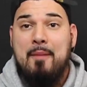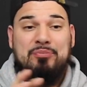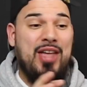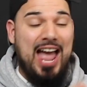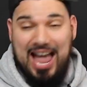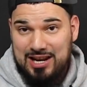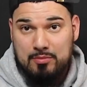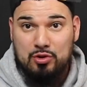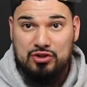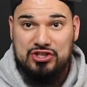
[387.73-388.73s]
The
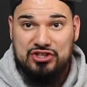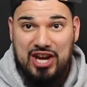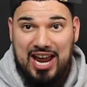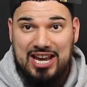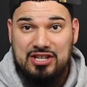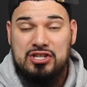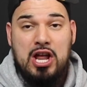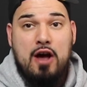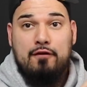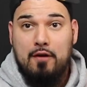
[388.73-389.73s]
animals changed
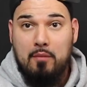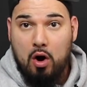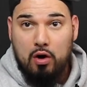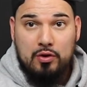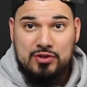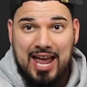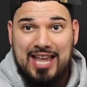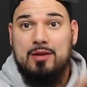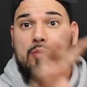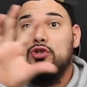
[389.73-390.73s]
from all those
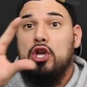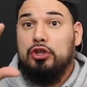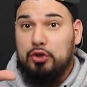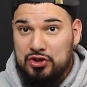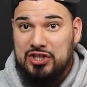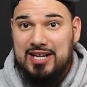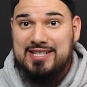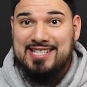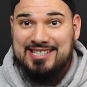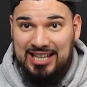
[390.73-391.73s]
animals to Jesus,